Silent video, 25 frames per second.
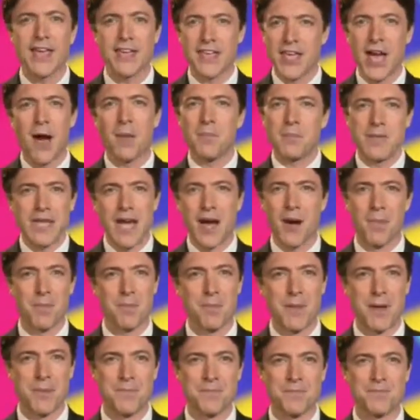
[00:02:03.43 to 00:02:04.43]
Yum
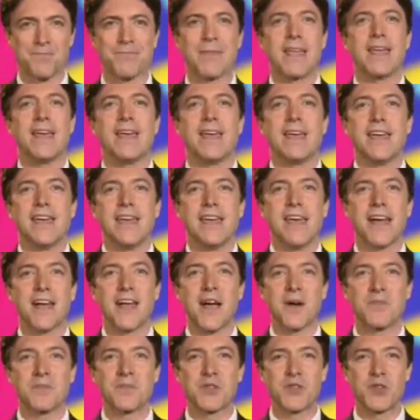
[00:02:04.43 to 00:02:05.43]
yum. Here
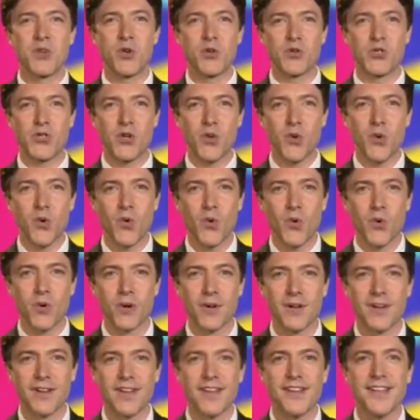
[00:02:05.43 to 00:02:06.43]
comes
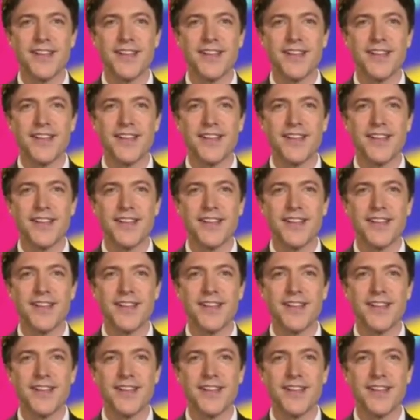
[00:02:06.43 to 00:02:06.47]
Q2.